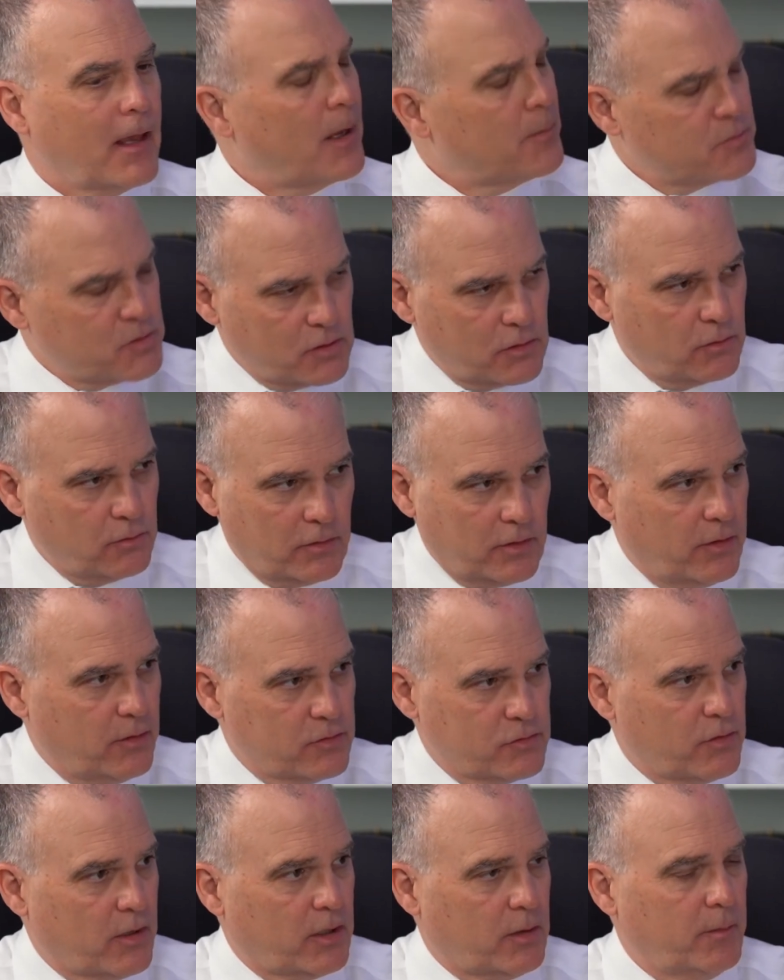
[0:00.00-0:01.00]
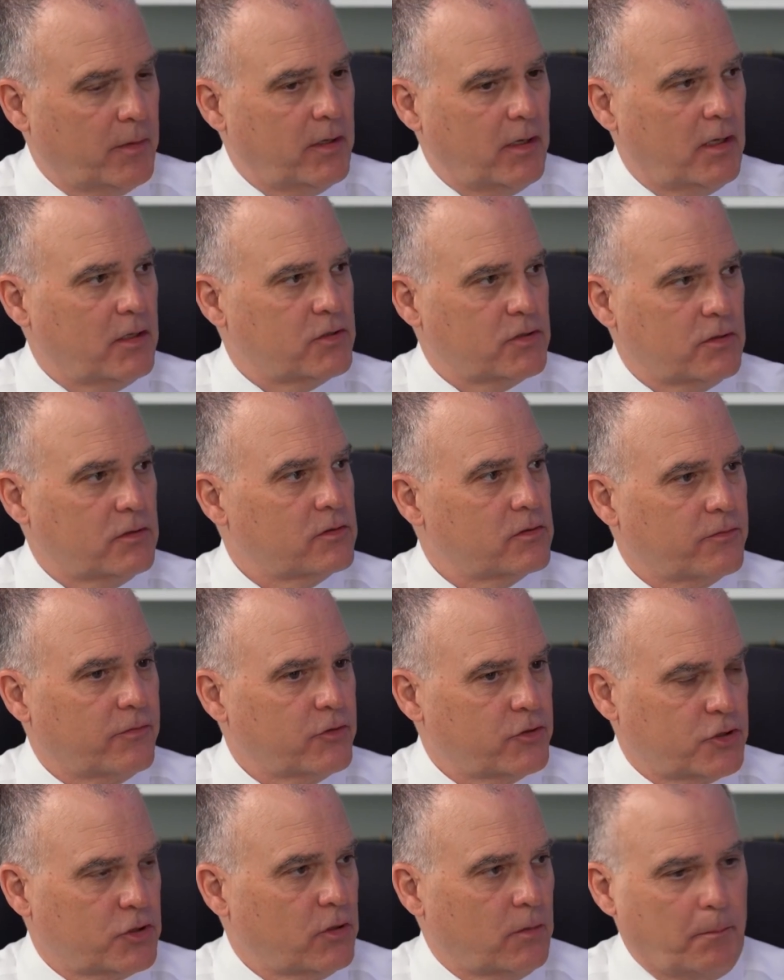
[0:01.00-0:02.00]
Absolutely, there's recommendations for
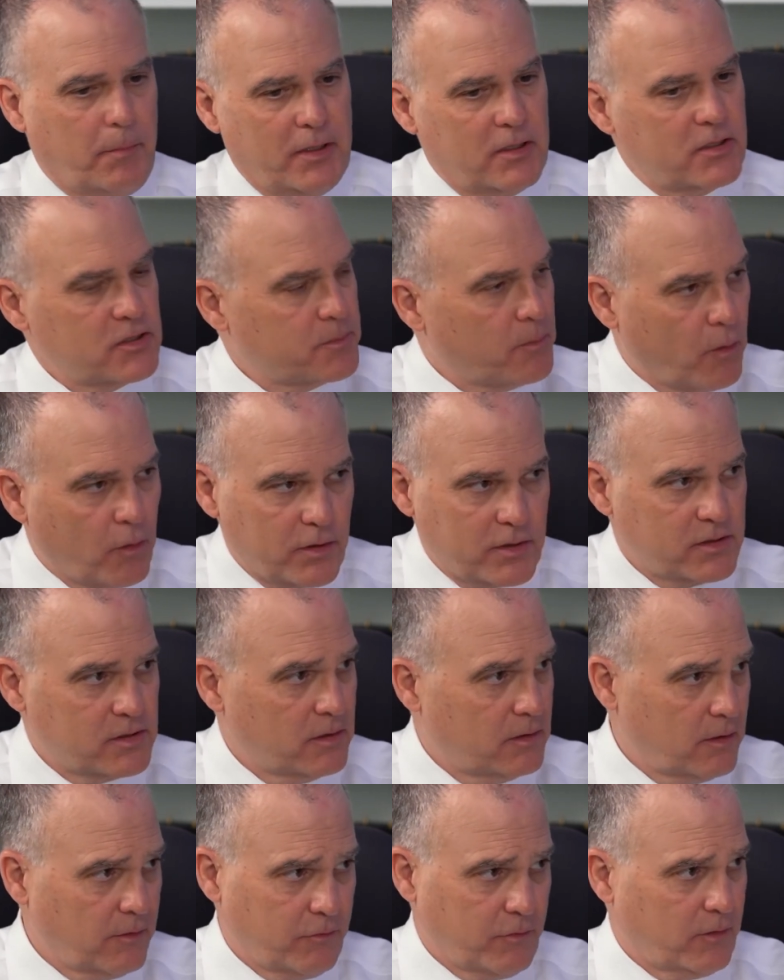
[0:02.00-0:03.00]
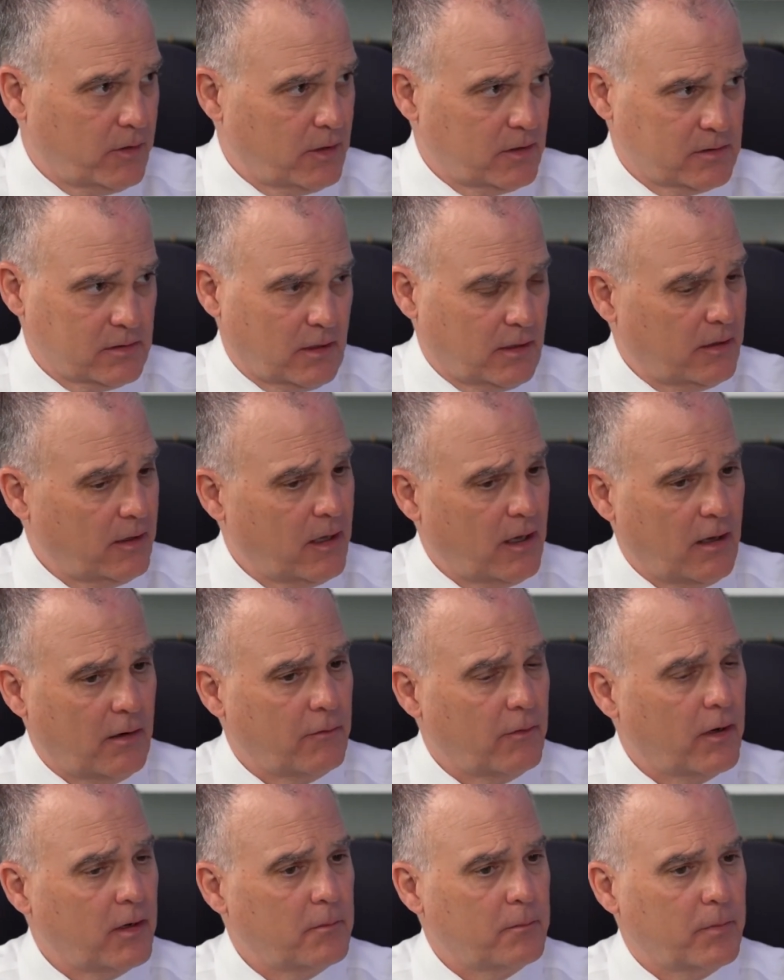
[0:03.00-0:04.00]
sure, pinch points and different things like that,
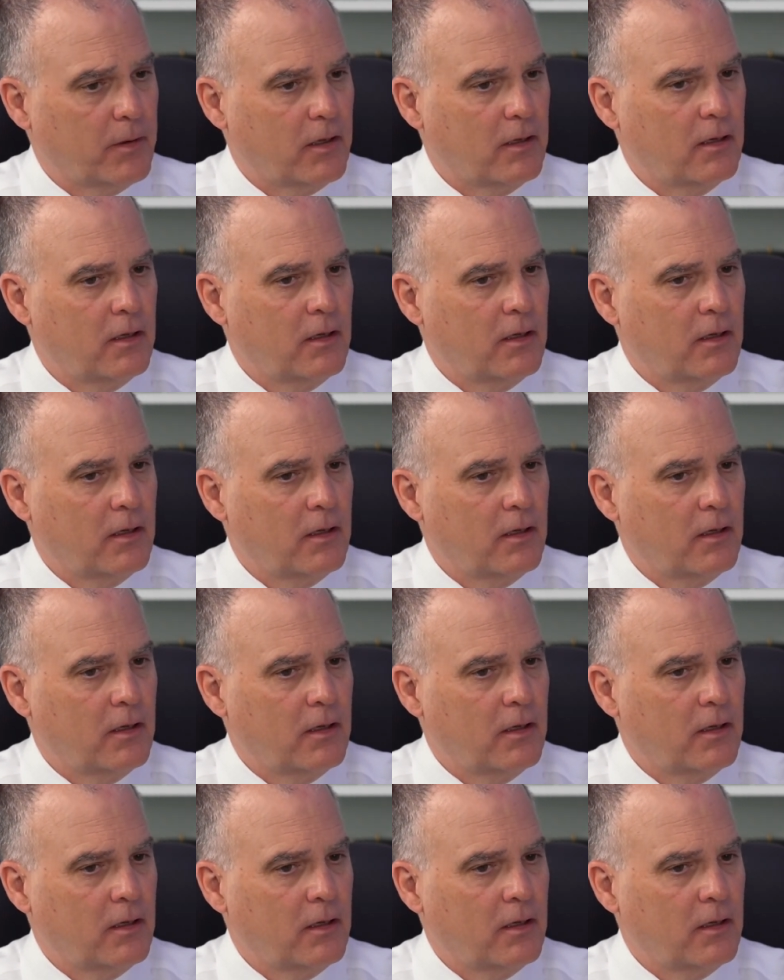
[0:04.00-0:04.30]
right? But